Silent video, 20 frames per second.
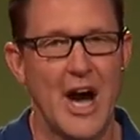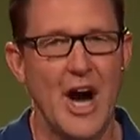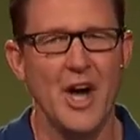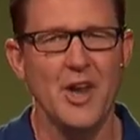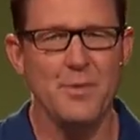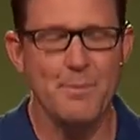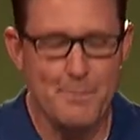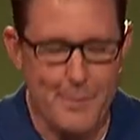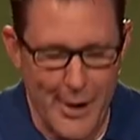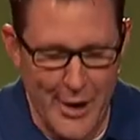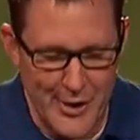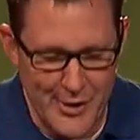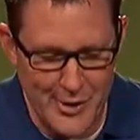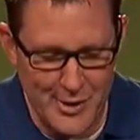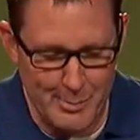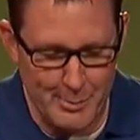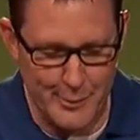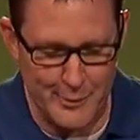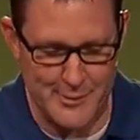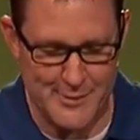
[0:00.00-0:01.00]

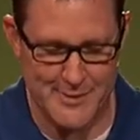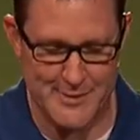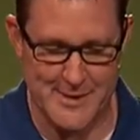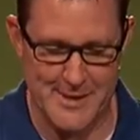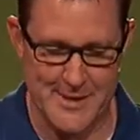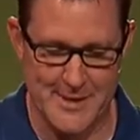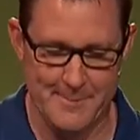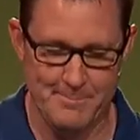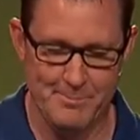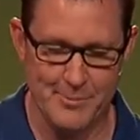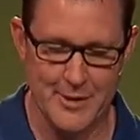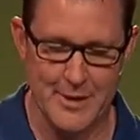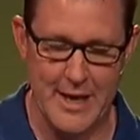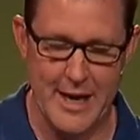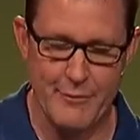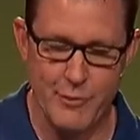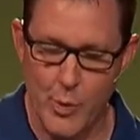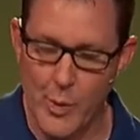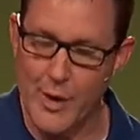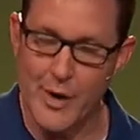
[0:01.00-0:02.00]
unpardonable sin,
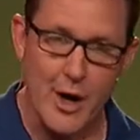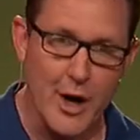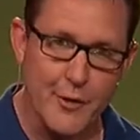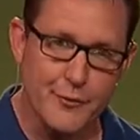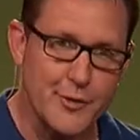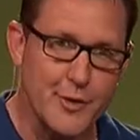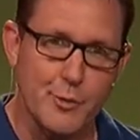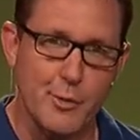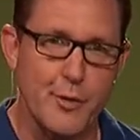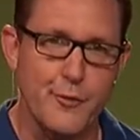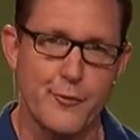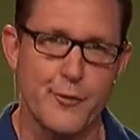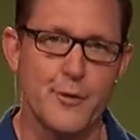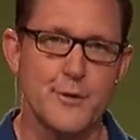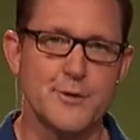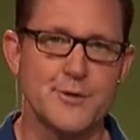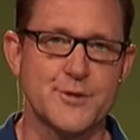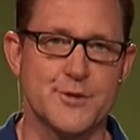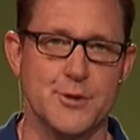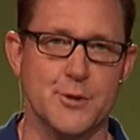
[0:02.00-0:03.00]
everyone often
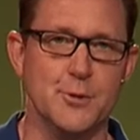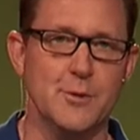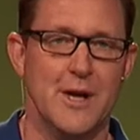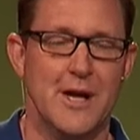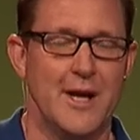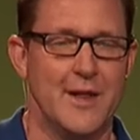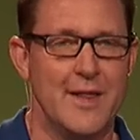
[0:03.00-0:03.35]
refers to,